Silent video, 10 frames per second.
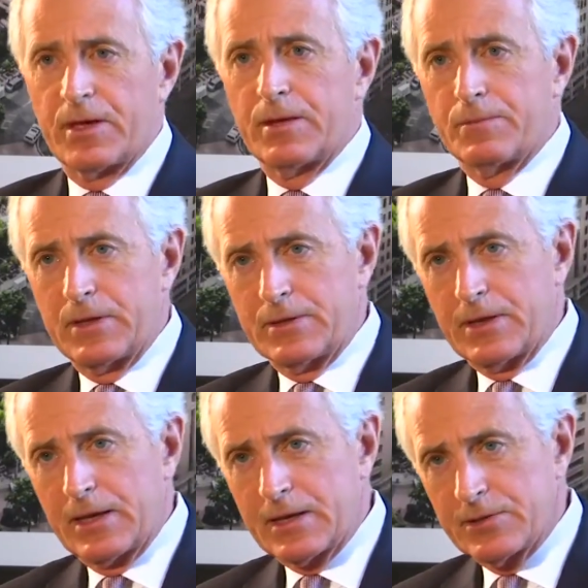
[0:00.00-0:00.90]
and be
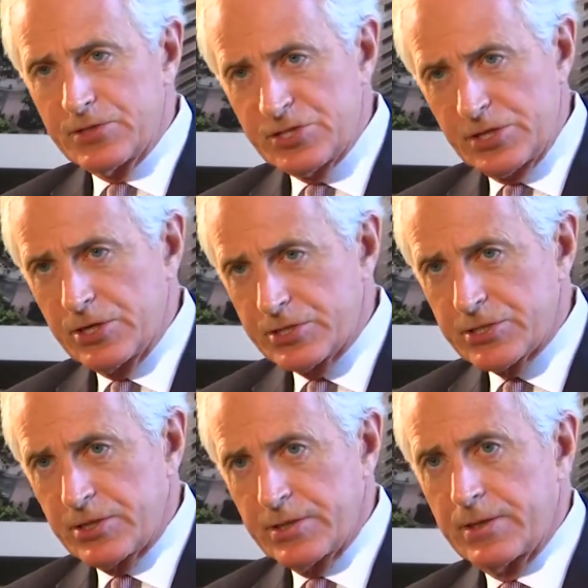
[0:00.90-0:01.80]
taken
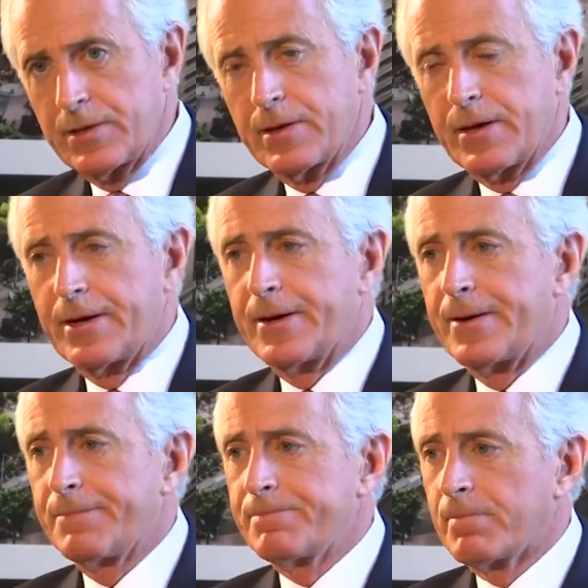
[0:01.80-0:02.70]
seriously
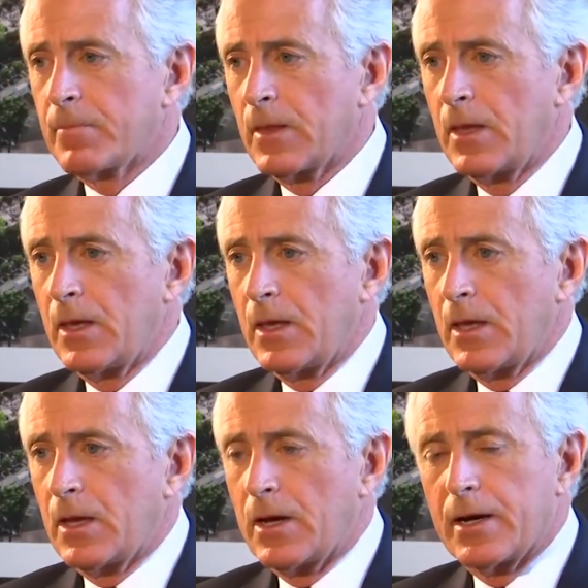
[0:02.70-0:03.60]
um,
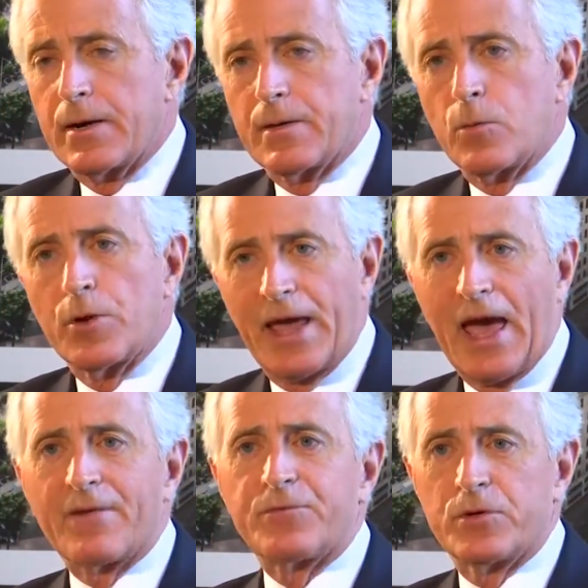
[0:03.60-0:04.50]
uh, would
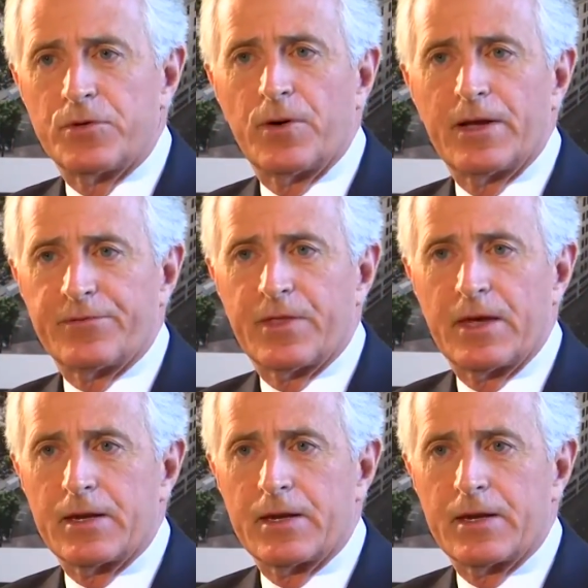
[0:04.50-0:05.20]
have to address that